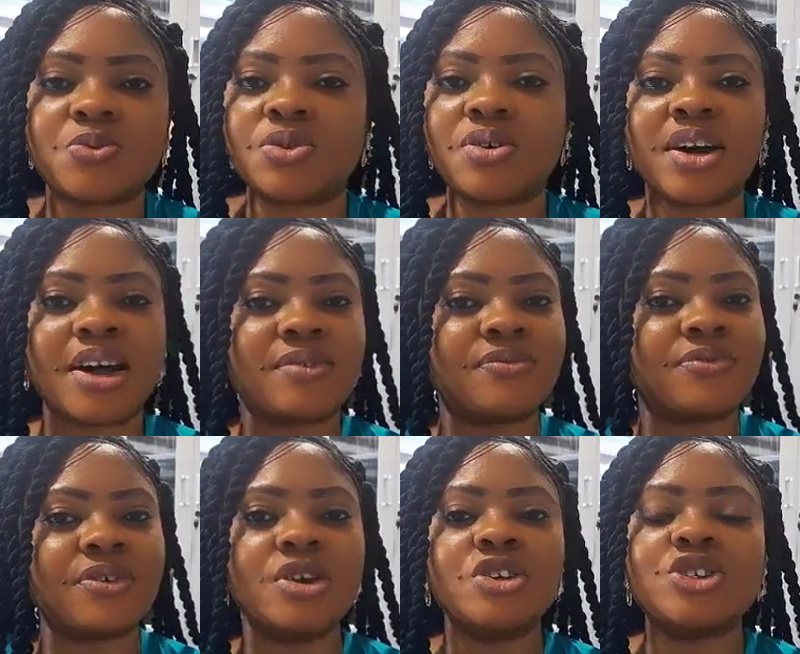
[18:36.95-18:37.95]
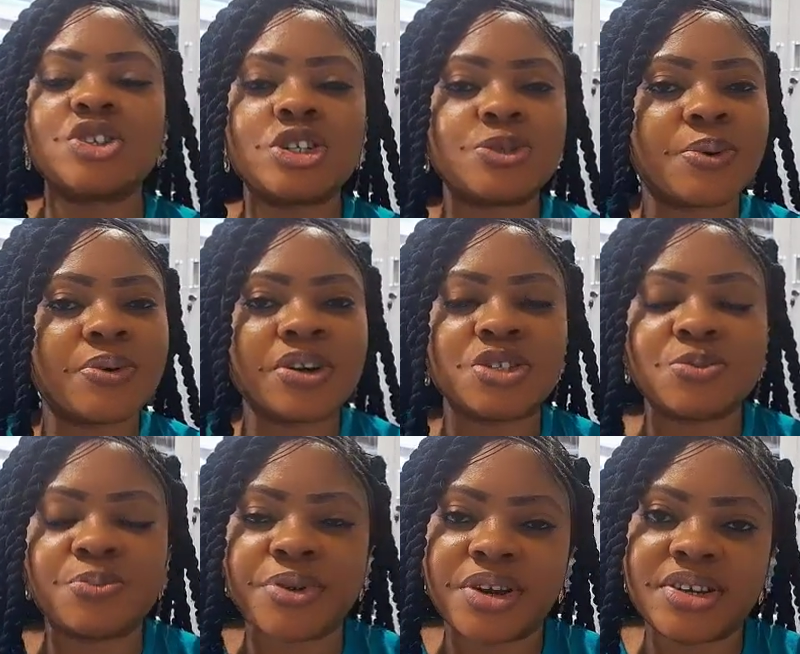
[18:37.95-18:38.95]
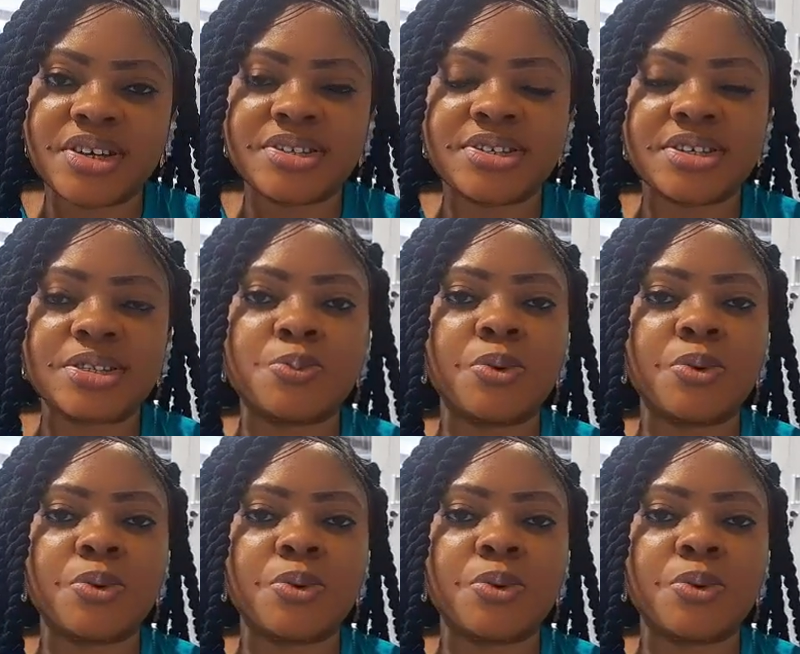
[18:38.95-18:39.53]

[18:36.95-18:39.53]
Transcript: We don't have such power to predict it.